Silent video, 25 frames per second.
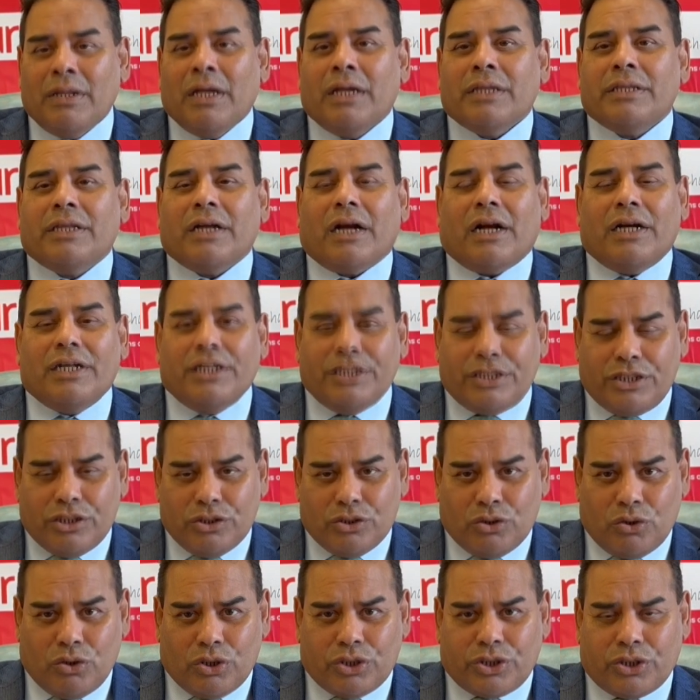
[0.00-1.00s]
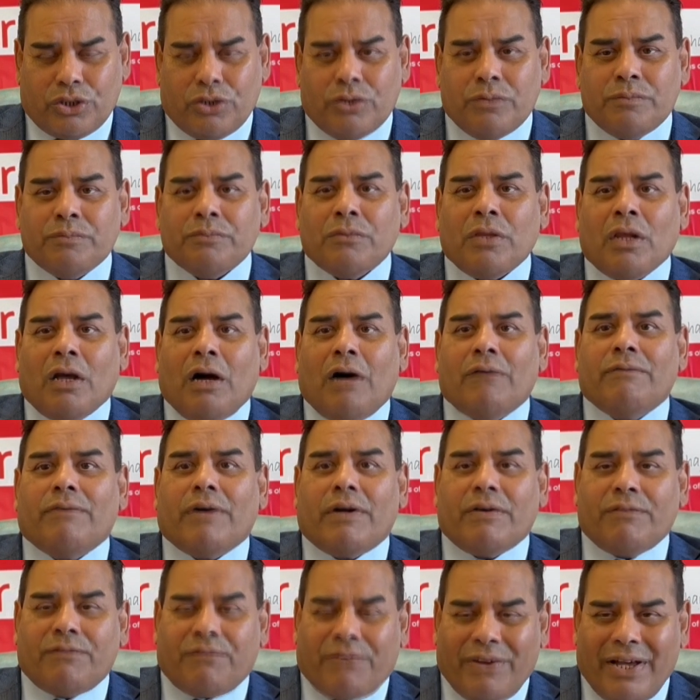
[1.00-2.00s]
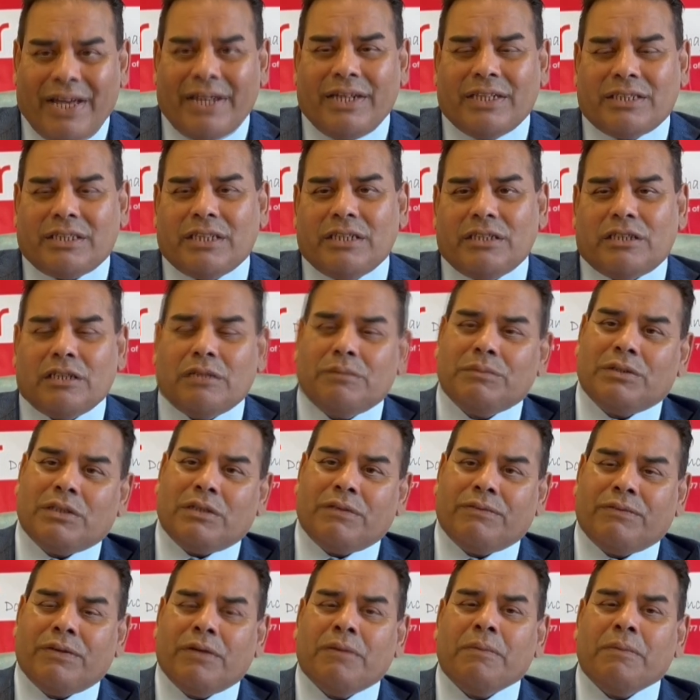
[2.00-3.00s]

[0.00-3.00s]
There are issues also of unfairness in terms of